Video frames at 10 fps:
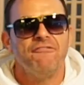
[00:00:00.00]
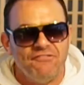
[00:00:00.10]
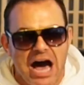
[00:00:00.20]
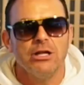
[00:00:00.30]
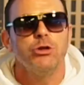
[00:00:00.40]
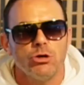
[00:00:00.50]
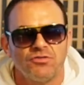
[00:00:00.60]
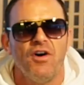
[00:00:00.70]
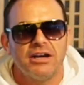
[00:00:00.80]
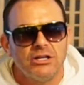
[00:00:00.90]
Follow those
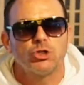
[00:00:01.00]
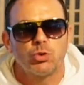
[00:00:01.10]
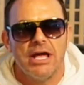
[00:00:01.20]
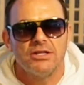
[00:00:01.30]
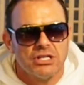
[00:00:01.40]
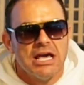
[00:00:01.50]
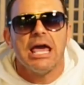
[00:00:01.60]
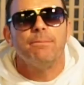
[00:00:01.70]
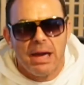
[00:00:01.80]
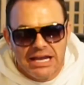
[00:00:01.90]
fucking trends
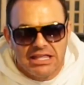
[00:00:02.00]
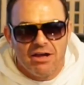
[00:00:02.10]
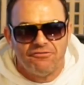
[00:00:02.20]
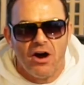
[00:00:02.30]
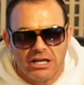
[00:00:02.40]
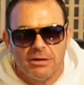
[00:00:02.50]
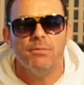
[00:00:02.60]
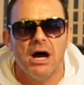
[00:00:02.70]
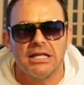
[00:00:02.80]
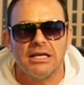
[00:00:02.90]
and make that fucking
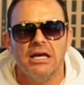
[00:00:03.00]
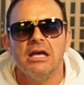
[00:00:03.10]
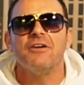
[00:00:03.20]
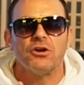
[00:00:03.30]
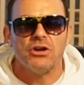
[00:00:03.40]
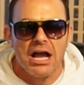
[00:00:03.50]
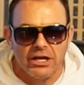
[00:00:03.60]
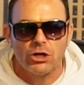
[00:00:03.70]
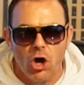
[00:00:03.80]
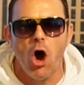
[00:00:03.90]
money. If you're not
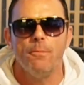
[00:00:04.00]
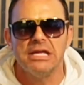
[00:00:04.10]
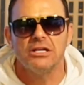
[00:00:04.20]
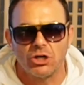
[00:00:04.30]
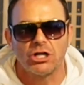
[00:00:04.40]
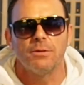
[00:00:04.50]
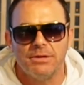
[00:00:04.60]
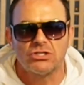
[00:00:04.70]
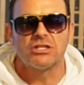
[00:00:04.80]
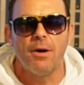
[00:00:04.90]
going to call me and you're going to
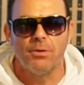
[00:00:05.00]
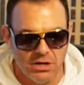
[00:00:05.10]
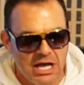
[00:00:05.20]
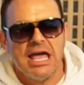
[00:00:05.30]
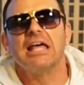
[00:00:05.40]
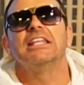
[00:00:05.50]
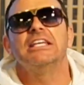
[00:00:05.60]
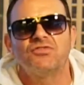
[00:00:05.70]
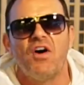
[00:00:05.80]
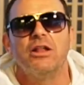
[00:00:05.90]
be stubborn, at
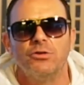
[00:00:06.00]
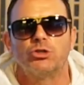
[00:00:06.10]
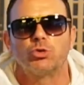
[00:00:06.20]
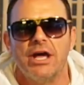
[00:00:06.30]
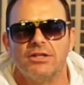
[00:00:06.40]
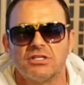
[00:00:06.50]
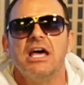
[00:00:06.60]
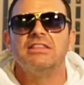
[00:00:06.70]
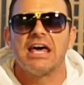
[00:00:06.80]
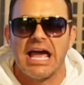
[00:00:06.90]
least follow the trends
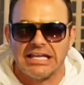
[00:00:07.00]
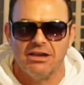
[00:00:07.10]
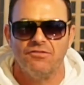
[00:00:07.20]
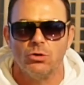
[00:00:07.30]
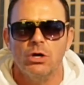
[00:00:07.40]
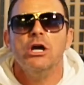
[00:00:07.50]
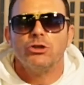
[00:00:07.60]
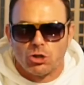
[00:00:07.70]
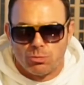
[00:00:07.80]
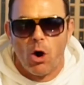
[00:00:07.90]
that I give you.
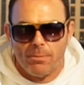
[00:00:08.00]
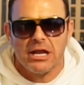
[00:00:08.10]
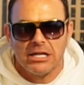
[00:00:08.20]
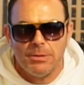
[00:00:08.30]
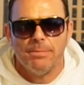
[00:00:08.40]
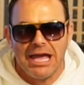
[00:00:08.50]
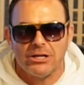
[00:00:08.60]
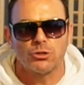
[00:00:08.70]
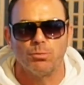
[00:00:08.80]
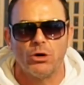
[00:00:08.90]
There's more money to be made
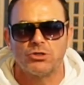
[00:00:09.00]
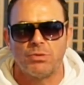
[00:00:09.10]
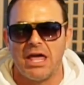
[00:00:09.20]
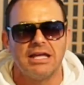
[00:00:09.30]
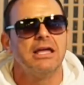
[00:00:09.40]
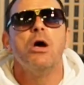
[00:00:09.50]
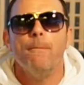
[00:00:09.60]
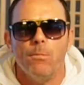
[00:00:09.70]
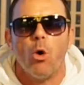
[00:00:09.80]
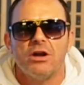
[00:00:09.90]
in sports betting,
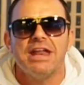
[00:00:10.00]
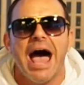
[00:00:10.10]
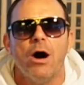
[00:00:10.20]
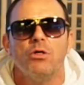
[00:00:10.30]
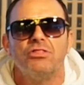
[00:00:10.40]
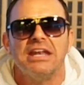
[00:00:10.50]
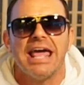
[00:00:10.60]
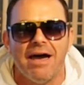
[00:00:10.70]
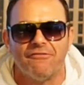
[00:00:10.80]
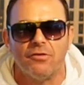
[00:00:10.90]
more now than
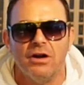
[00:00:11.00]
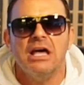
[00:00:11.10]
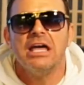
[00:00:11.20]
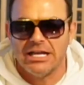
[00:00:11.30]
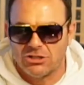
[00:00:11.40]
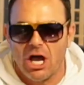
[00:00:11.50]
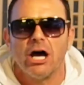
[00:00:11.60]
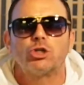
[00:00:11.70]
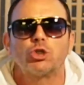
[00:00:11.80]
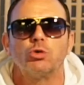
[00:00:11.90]
ever. It's a
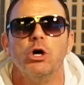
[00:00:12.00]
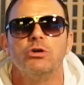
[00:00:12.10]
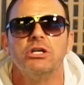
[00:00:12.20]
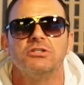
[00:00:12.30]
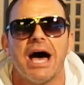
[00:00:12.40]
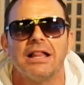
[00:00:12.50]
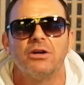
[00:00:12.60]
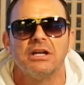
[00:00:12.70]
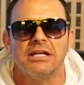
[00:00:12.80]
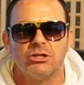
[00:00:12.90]
trillion
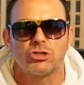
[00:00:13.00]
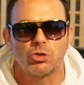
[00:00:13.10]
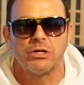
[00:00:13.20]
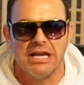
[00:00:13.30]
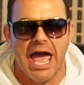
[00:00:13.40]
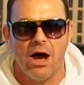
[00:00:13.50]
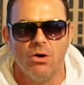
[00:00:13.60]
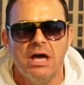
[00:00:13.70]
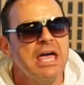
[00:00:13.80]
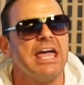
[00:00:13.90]
dollar industry now,
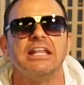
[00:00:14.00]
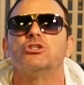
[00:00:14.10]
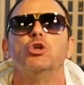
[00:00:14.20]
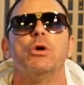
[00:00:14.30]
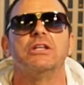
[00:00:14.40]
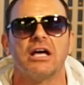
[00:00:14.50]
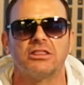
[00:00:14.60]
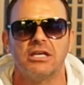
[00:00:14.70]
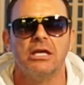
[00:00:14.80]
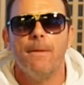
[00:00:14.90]
and it's doing
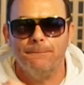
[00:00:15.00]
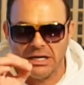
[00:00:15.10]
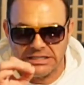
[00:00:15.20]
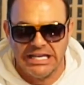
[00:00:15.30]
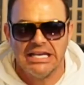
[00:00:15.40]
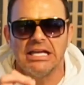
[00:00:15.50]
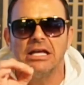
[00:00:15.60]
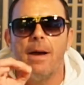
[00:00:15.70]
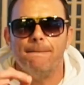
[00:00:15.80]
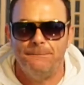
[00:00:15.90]
nothing but getting
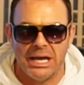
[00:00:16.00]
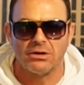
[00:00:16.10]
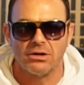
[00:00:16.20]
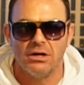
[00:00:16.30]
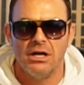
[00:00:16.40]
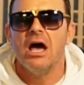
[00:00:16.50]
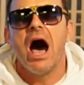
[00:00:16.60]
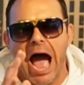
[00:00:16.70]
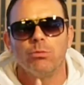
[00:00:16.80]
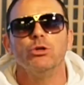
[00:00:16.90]
bigger.
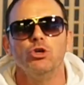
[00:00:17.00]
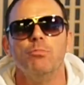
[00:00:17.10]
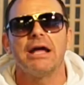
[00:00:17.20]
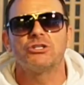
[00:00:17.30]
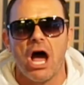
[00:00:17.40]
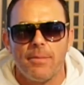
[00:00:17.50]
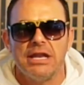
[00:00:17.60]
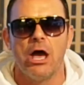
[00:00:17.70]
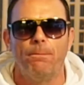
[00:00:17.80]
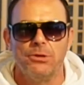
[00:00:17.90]
I will do my job and
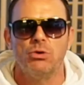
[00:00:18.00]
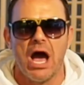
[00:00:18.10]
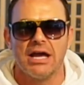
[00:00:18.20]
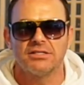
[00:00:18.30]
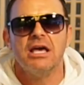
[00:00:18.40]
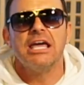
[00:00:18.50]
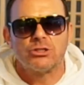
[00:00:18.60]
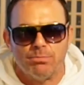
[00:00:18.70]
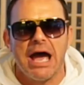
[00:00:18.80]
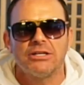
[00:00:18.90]
help you guys.
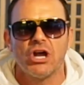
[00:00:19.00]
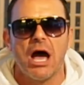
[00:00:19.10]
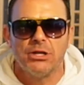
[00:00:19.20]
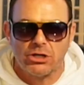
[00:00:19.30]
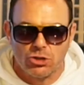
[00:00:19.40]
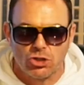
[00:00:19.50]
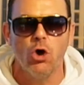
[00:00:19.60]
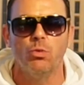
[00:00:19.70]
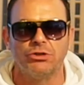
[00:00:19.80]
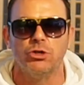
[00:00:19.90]
It's my job to
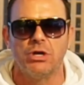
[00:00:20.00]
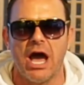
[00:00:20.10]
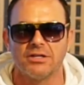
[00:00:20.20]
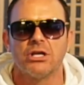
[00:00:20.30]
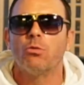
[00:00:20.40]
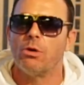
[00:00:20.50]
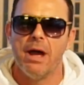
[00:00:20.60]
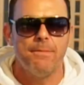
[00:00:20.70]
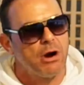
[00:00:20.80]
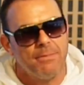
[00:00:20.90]
consult with you guys.
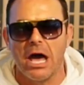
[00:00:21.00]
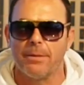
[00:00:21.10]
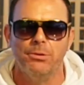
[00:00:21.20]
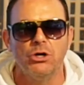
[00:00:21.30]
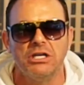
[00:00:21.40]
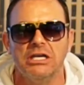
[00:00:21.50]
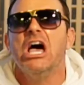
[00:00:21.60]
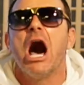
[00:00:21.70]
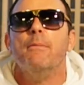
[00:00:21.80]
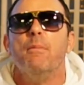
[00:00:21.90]
Remember, I'm not a bookie,
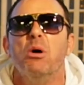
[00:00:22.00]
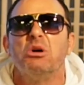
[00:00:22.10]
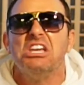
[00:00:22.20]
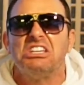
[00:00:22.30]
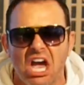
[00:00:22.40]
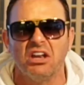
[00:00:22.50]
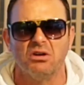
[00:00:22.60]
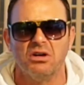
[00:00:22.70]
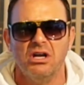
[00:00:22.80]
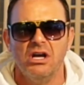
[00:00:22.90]
I'm a bookie killer.
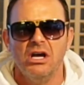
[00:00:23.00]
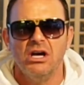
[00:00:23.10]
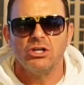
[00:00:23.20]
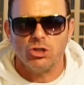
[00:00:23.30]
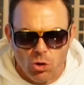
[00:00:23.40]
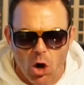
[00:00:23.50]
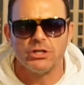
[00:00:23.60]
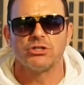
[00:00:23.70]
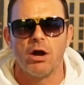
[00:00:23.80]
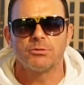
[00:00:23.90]
Mm-hmm. You hold
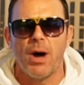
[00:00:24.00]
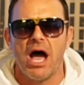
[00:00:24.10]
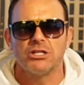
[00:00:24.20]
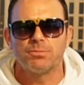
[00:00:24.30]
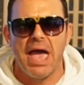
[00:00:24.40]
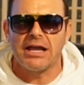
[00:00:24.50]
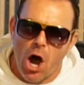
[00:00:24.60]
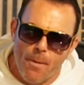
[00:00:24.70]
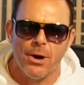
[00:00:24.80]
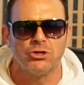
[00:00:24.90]
his arms behind his back,
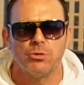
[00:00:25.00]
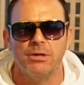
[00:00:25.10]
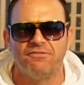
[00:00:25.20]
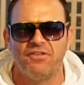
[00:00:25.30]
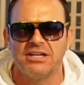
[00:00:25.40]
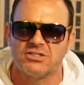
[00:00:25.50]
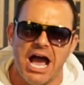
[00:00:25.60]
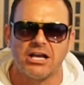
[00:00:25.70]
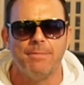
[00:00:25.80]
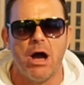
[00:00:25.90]
I'll punch him in the face,
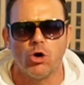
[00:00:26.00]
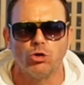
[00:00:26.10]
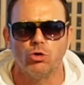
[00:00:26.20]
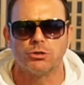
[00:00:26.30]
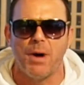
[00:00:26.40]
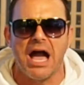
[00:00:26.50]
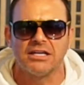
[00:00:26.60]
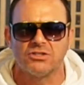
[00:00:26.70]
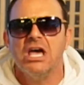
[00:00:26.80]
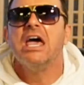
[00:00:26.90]
knock him out, go through his
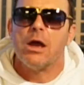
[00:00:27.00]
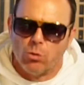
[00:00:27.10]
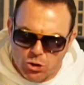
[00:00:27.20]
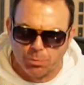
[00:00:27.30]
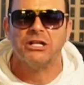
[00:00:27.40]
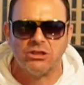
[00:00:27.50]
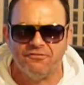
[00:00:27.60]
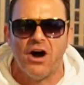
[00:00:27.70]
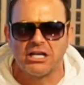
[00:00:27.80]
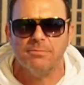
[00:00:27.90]
pockets, and we'll split the
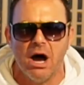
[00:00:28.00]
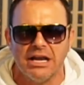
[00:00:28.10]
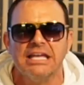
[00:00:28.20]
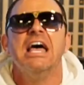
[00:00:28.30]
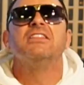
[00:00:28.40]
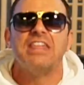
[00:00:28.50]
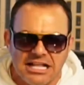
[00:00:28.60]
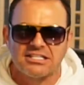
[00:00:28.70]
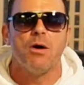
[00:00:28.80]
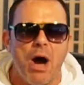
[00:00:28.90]
fucking money. Let's
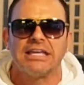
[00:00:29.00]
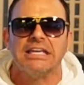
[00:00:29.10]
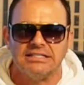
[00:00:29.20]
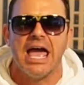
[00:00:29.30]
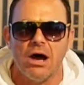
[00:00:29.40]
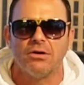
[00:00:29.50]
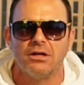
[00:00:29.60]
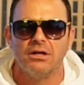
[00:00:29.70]
That's how I get down.